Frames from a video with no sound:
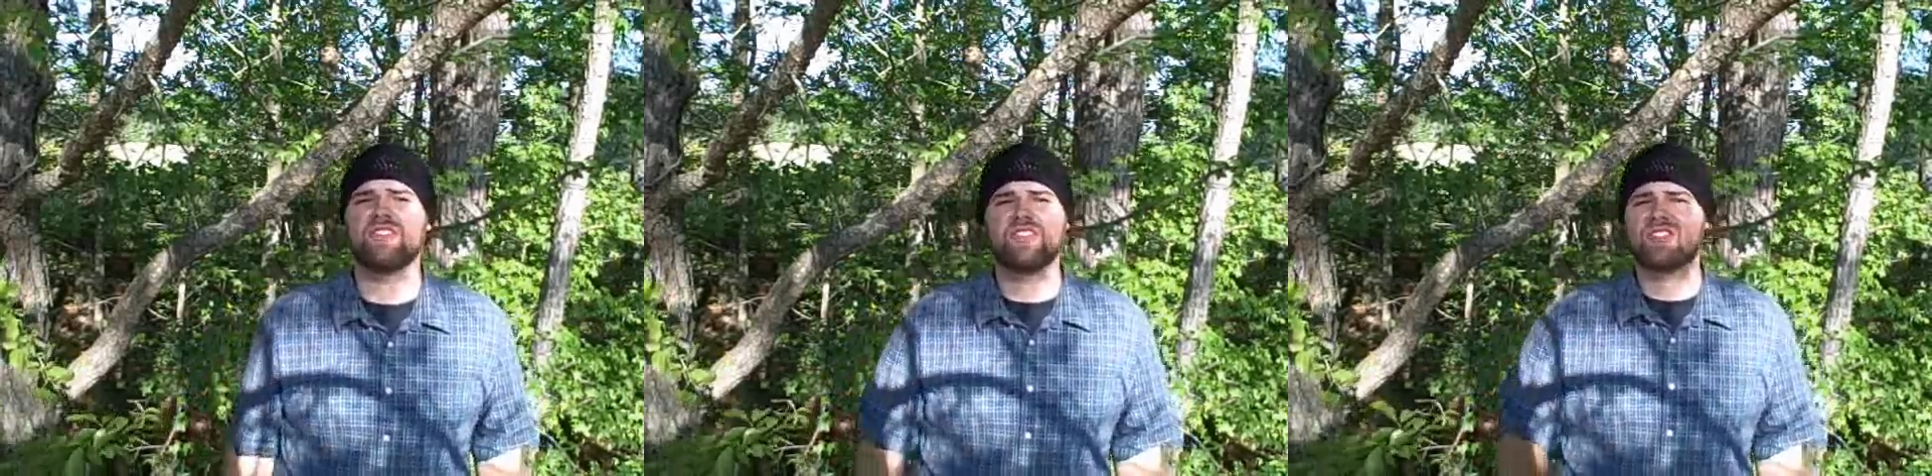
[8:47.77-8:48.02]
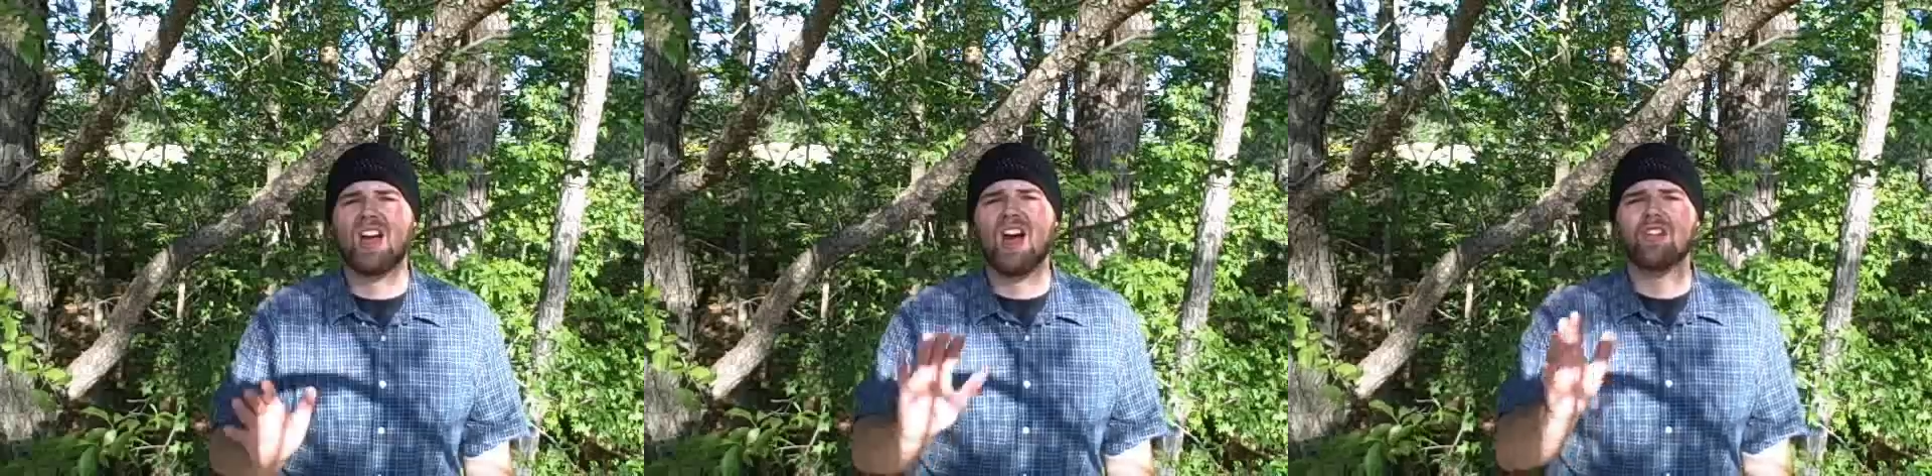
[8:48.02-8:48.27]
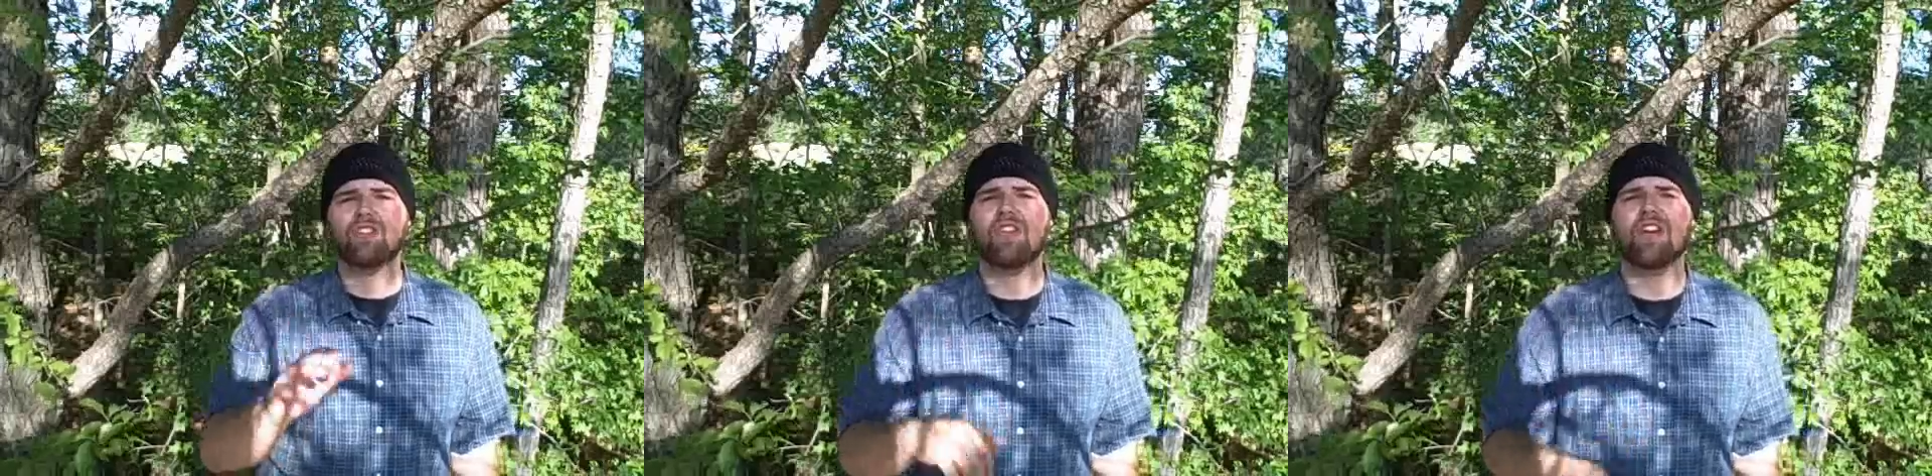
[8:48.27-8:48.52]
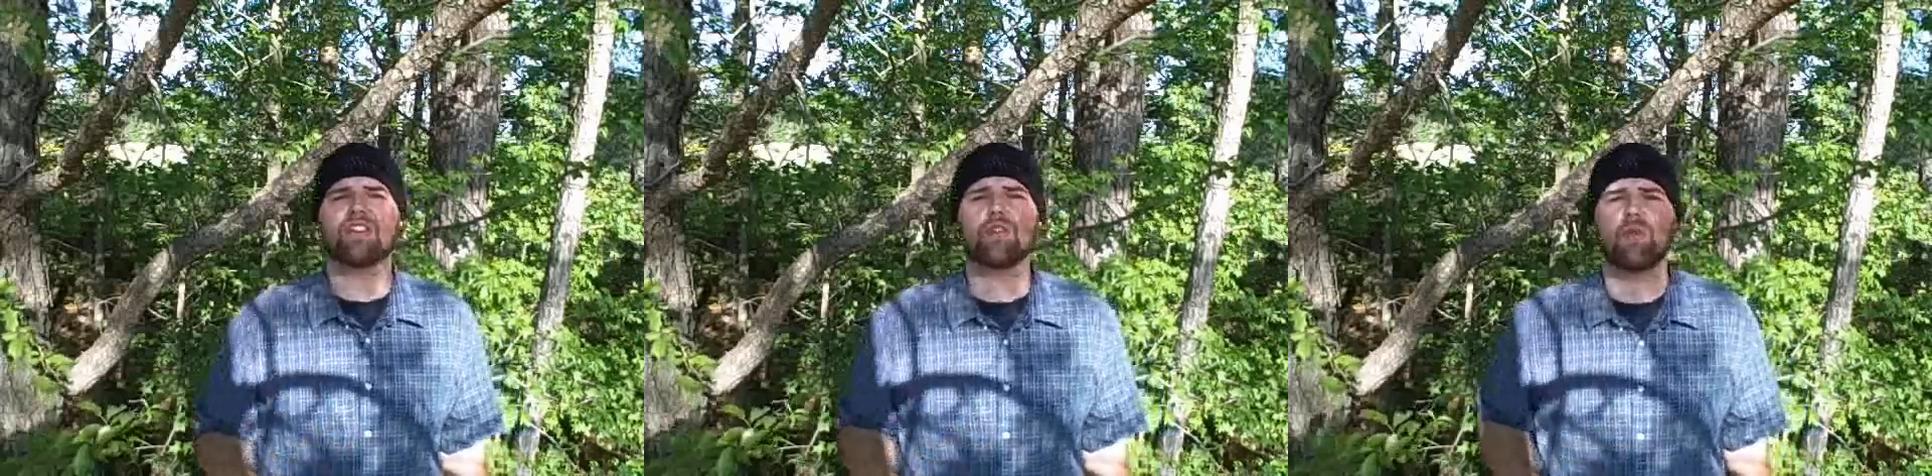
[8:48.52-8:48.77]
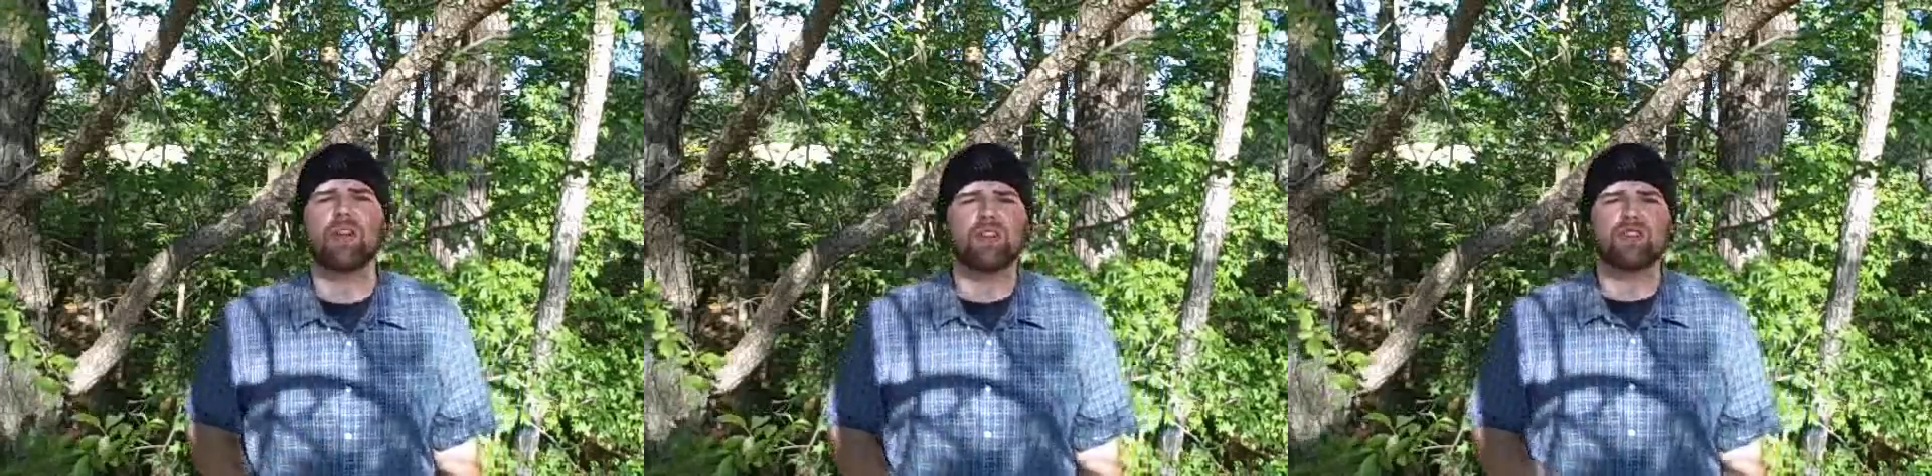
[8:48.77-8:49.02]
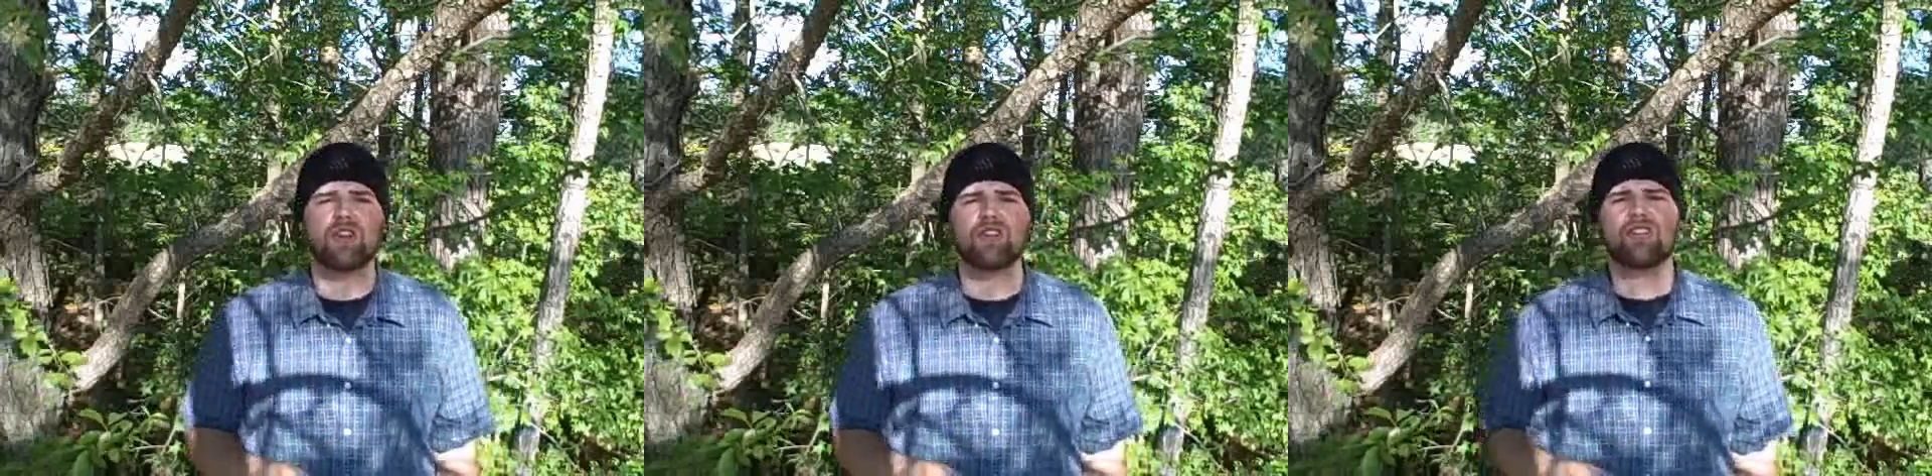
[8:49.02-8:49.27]
This is contrary to what
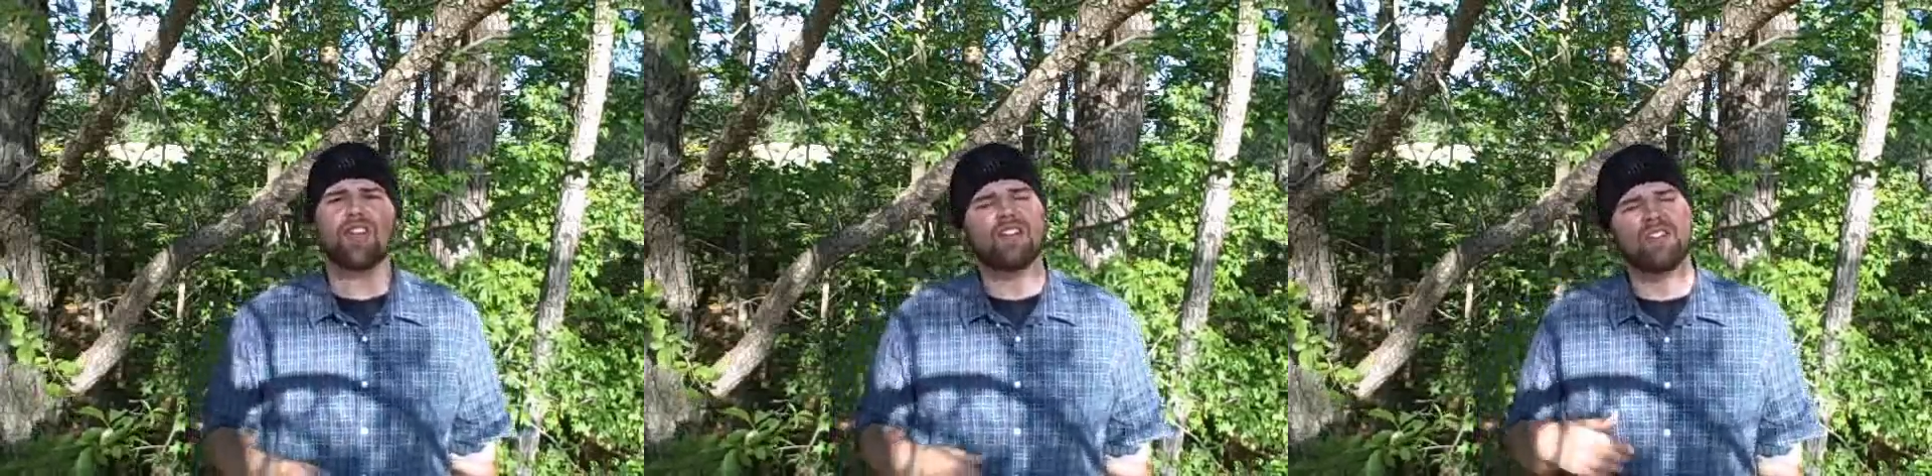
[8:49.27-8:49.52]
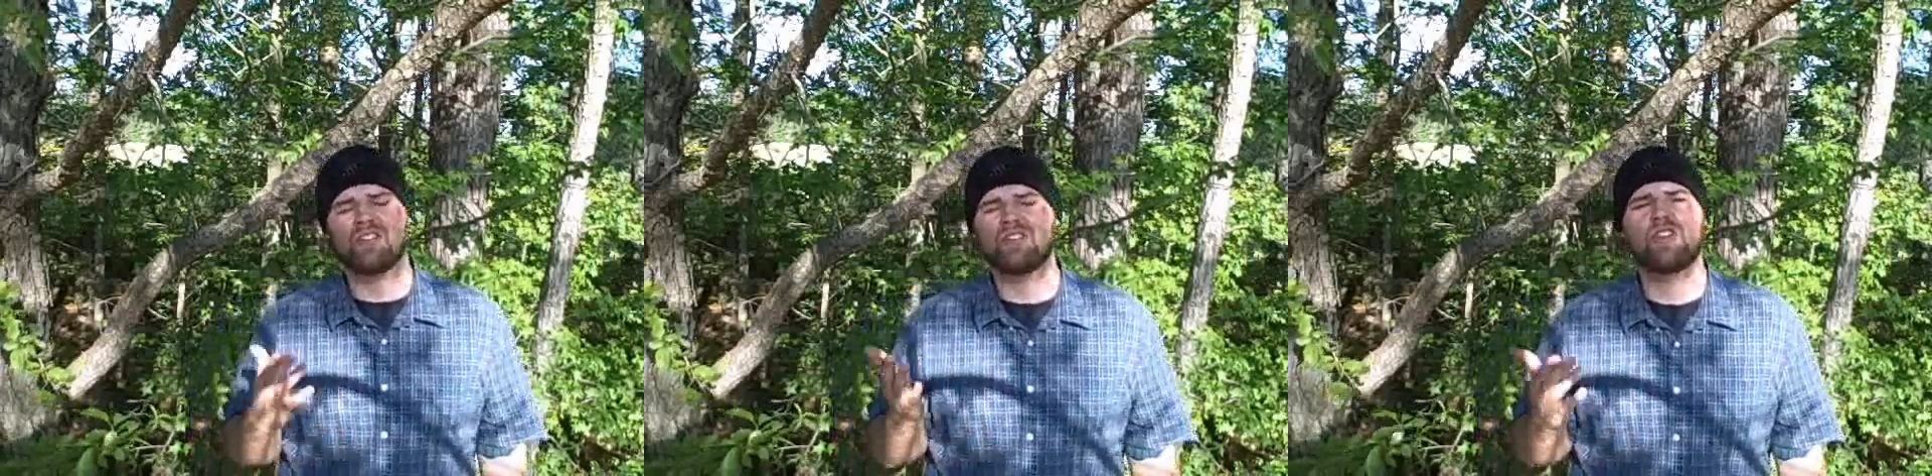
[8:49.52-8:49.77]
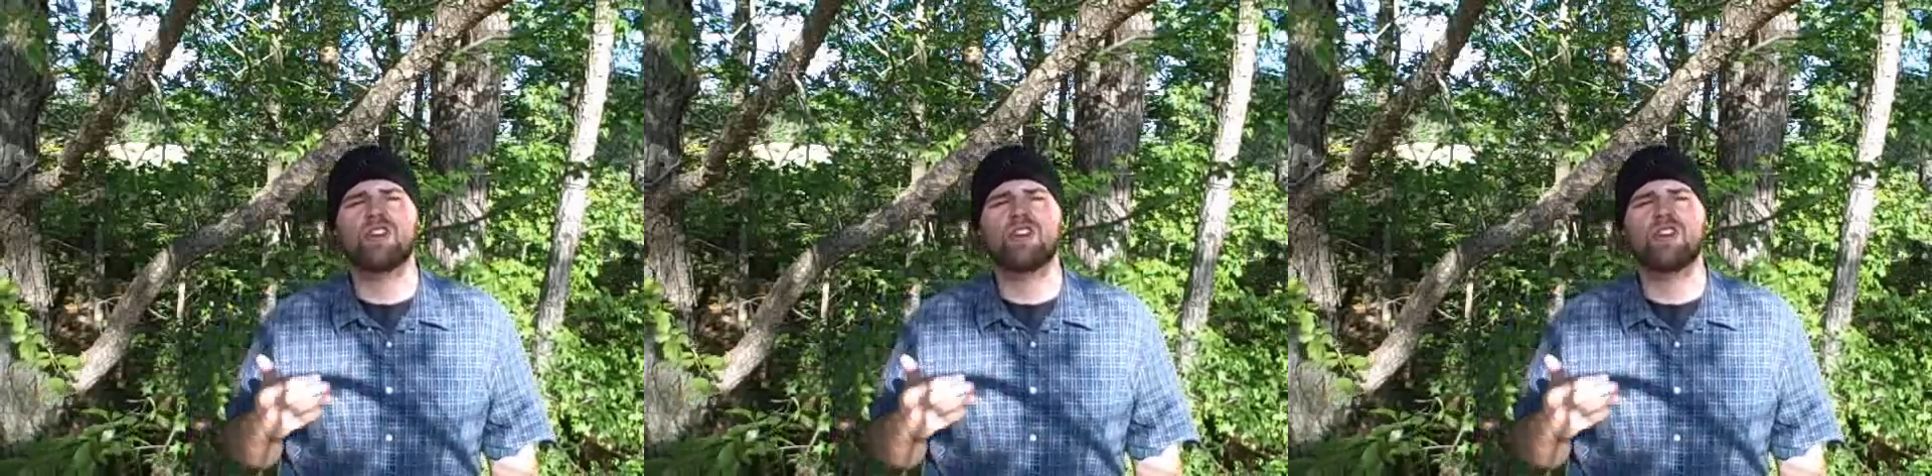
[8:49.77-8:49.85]
the church teaches.